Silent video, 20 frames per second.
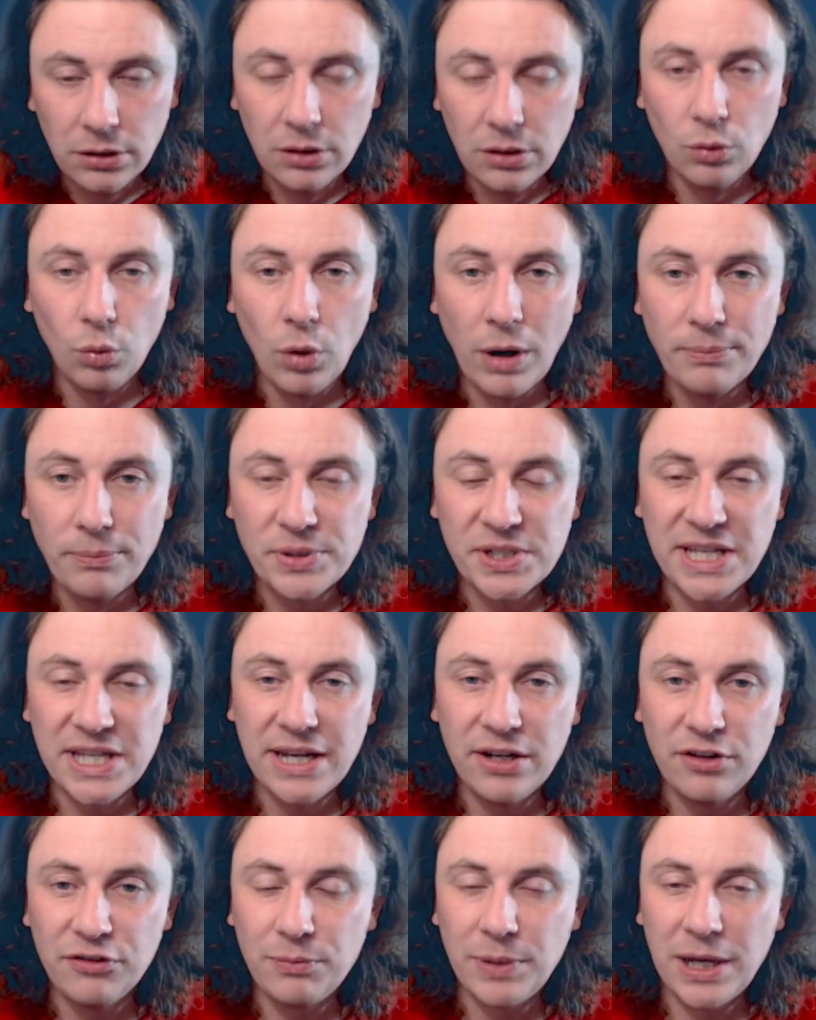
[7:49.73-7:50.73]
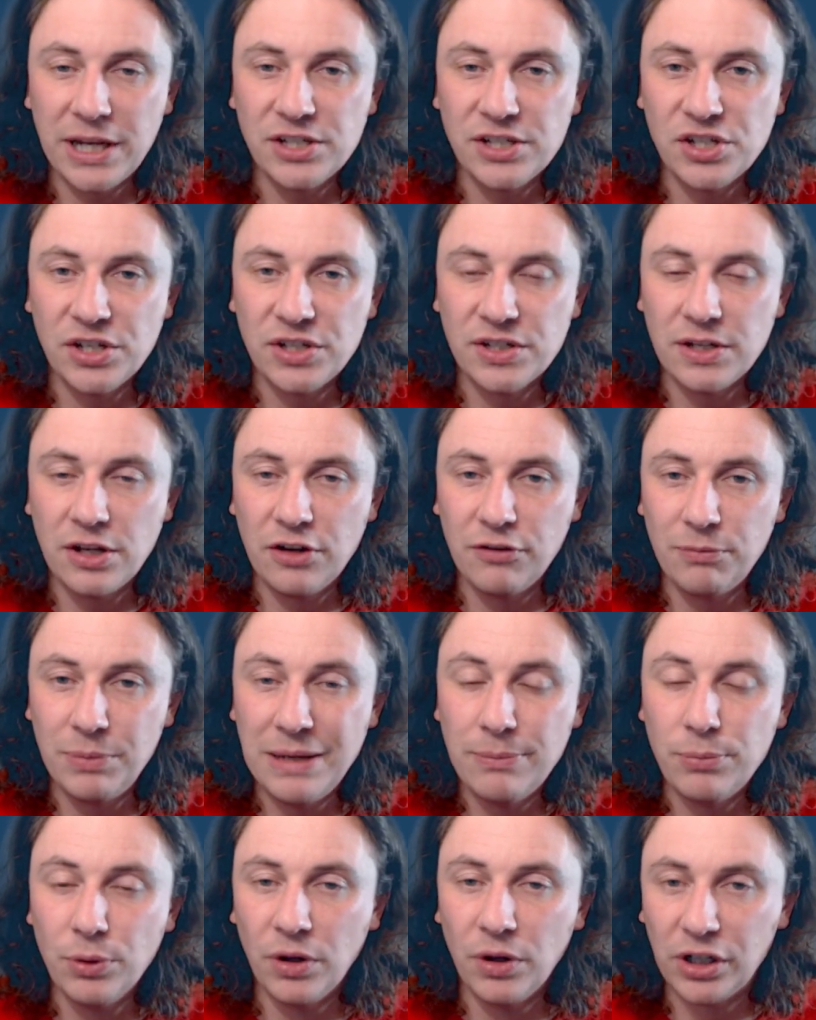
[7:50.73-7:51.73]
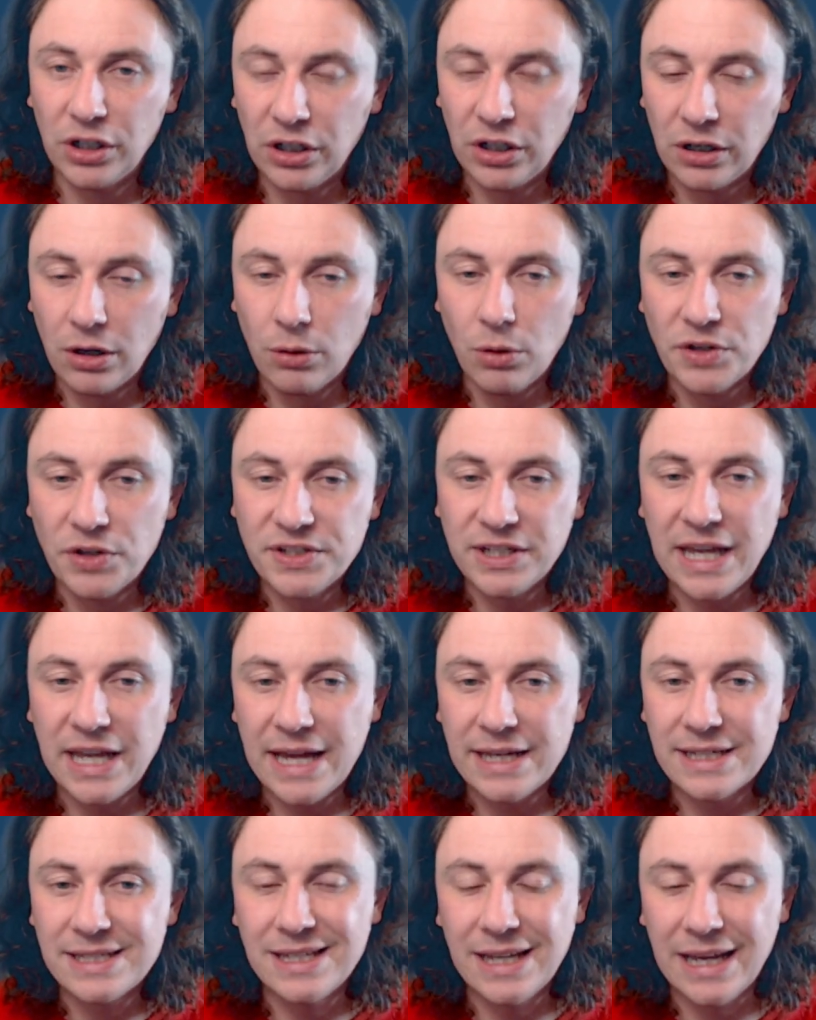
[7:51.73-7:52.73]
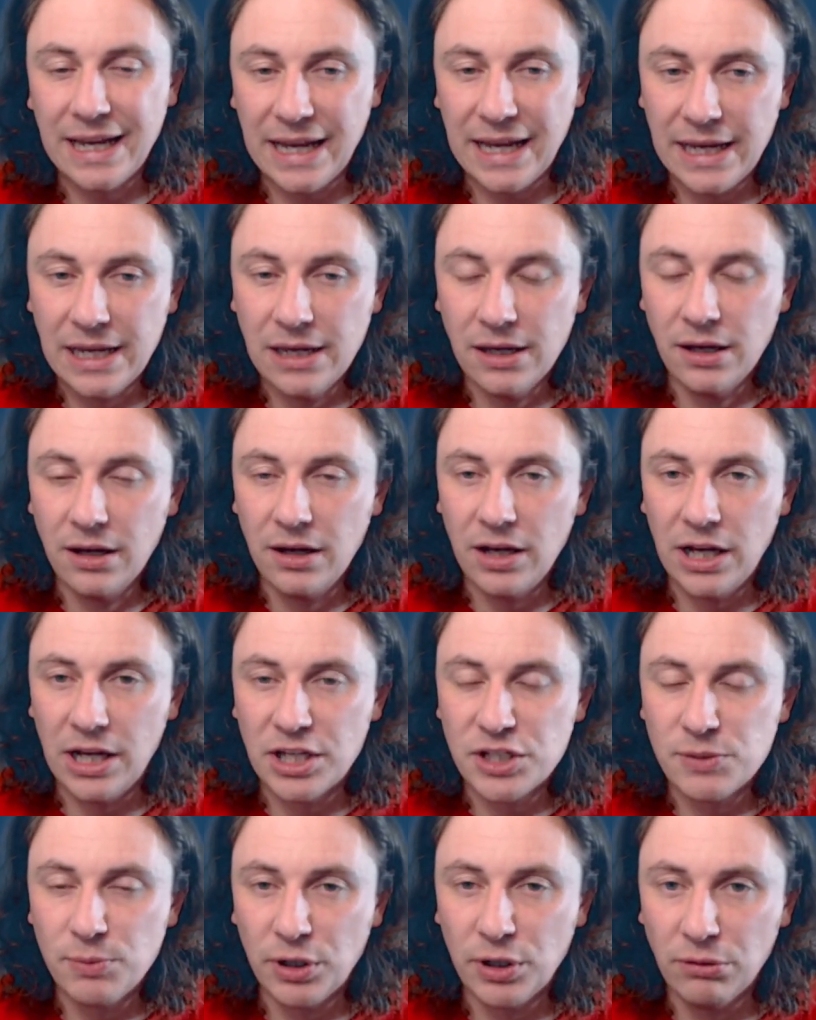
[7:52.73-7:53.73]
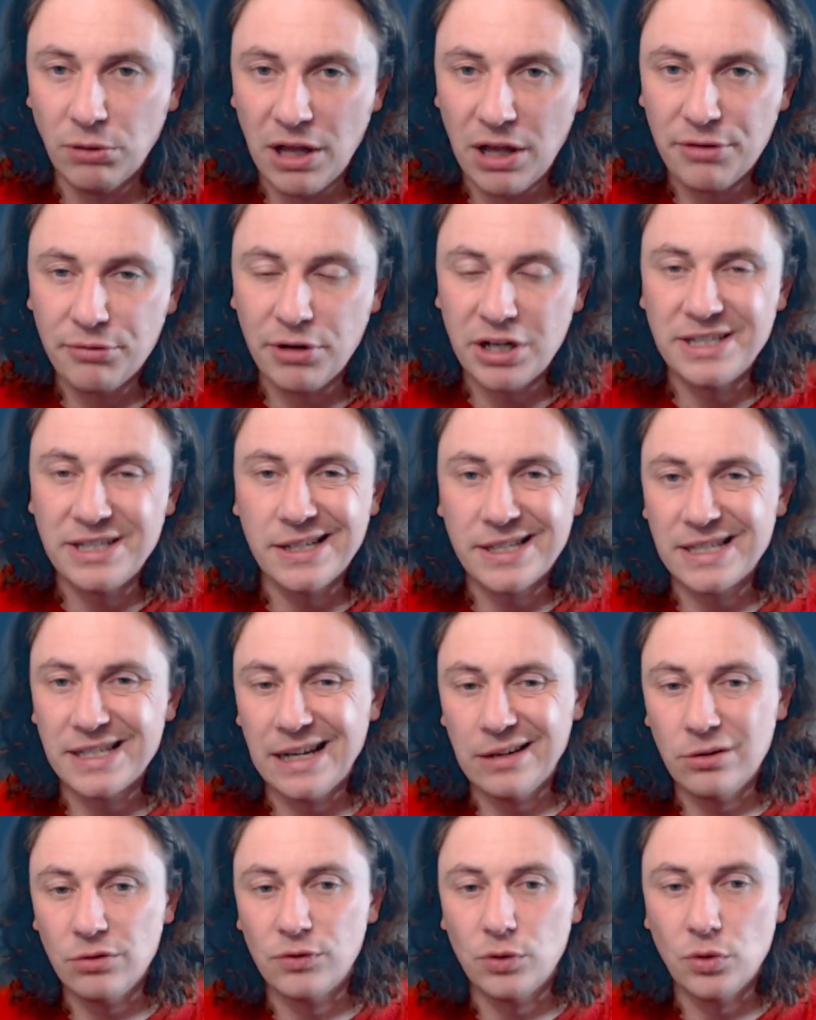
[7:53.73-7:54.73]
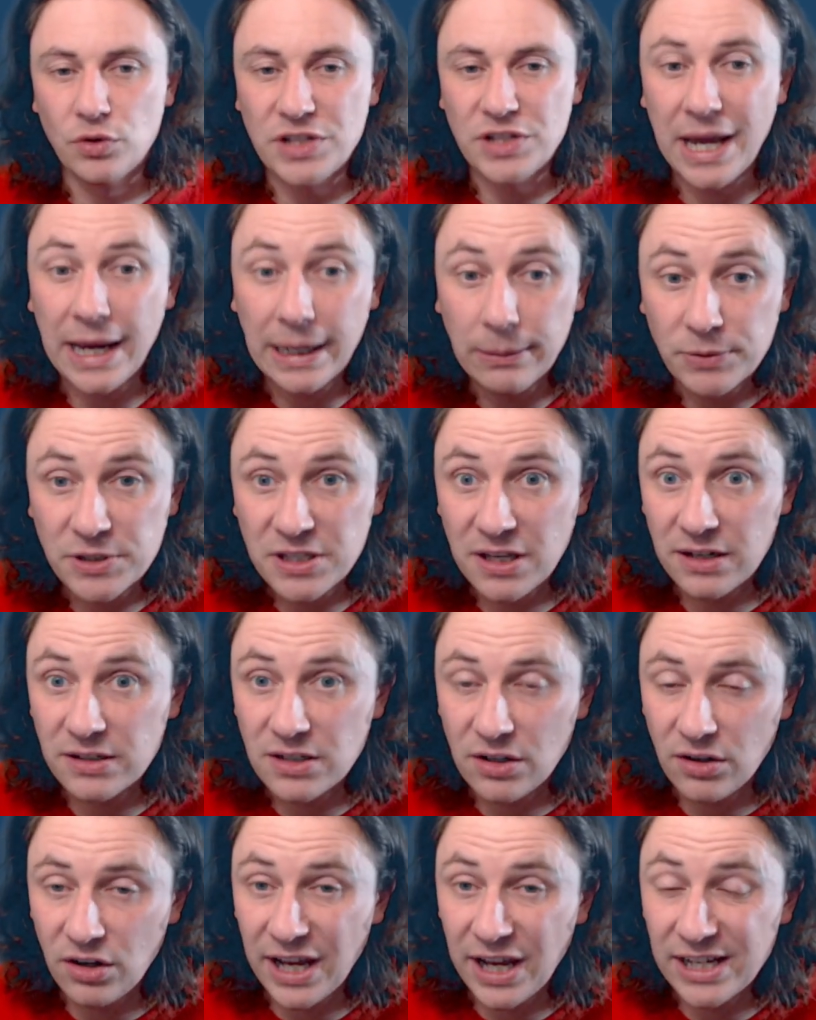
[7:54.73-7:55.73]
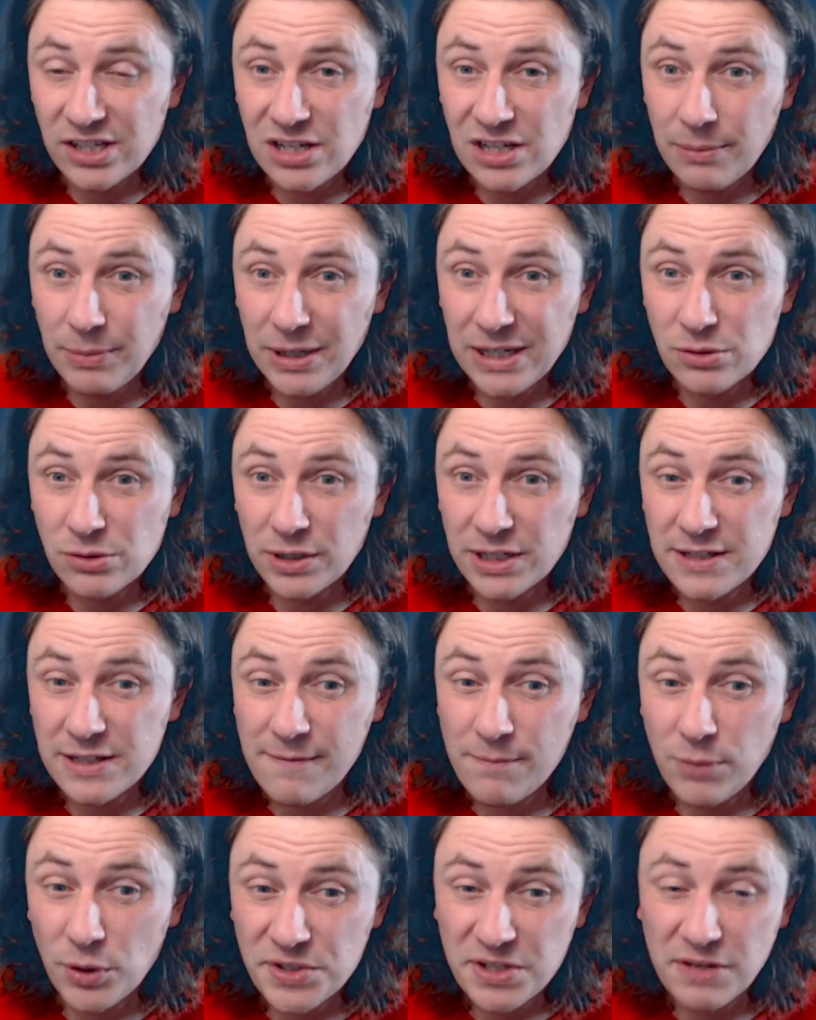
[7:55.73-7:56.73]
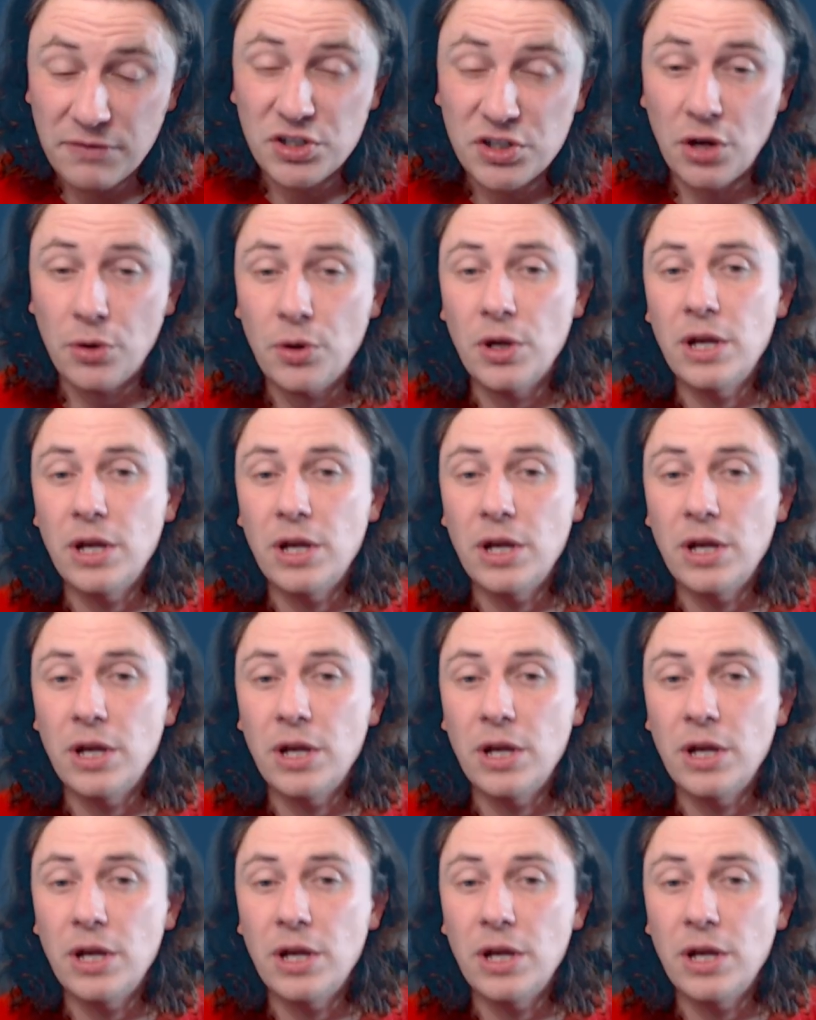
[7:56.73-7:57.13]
1% of people are going to go on to get a spondyloarthritis, and of course 8% are HLA-B27 positive. So